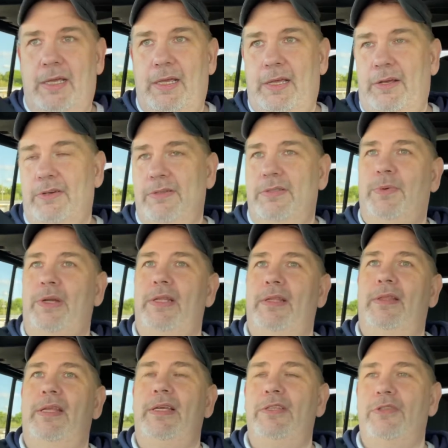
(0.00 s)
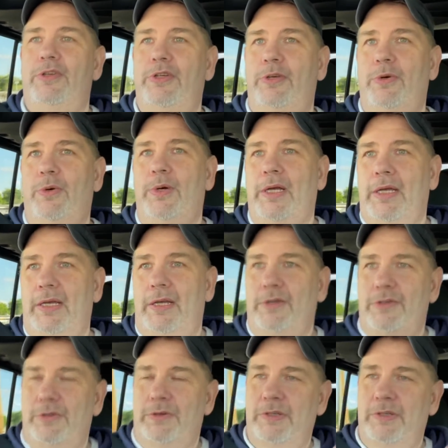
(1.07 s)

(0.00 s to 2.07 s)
here's when things are due, here's your